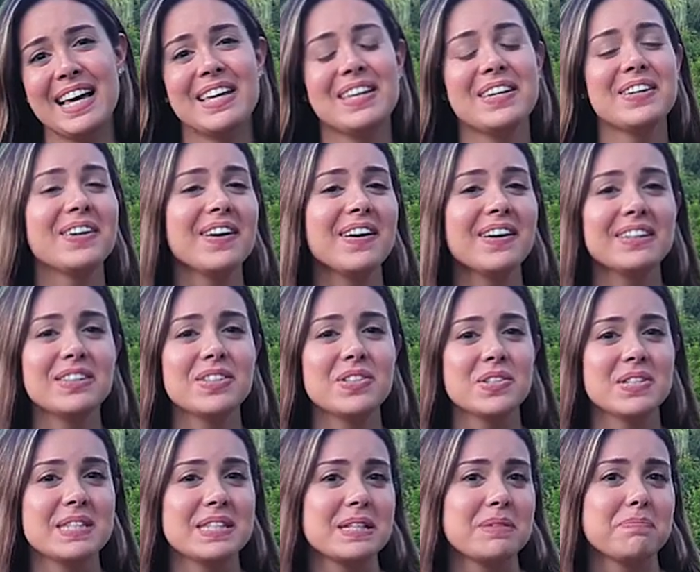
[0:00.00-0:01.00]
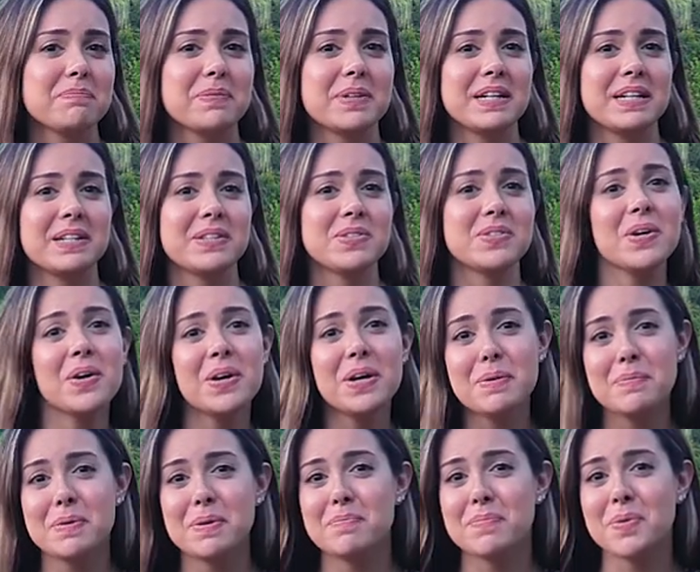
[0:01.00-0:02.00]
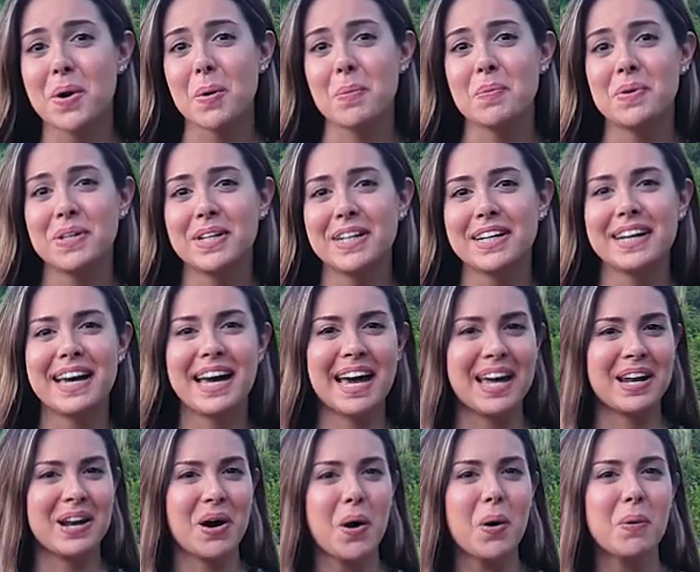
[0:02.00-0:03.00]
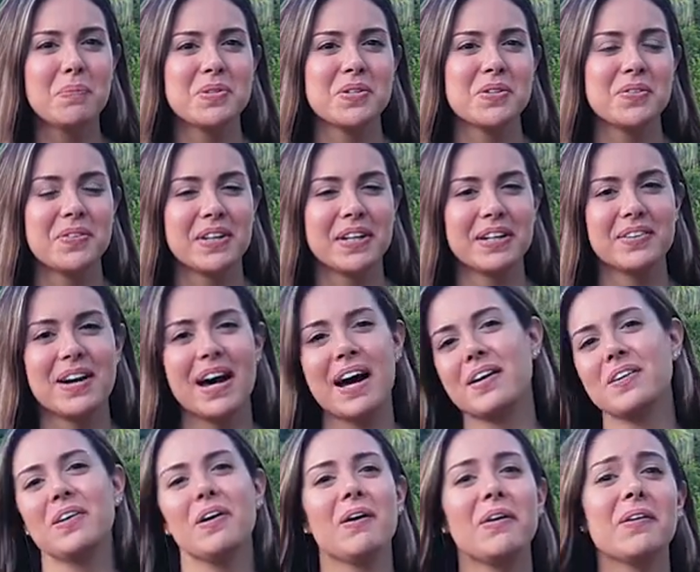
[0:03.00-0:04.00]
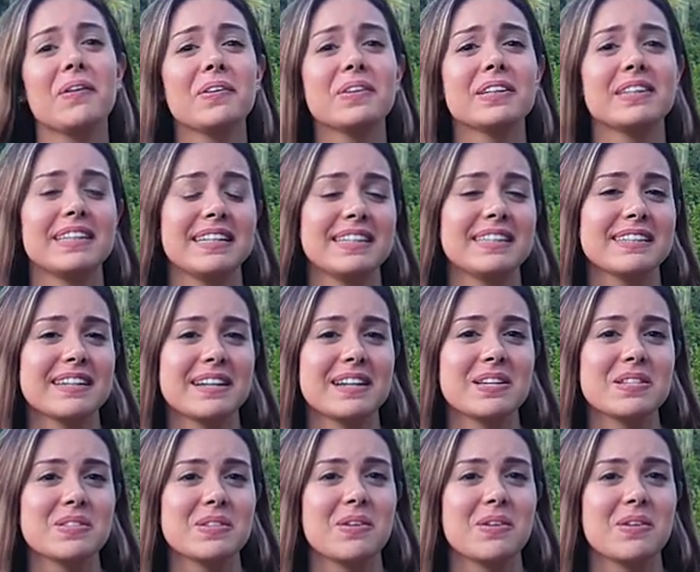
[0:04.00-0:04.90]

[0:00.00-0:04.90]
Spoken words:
You can't just simply turn up in Bermuda and hope to figure out all the details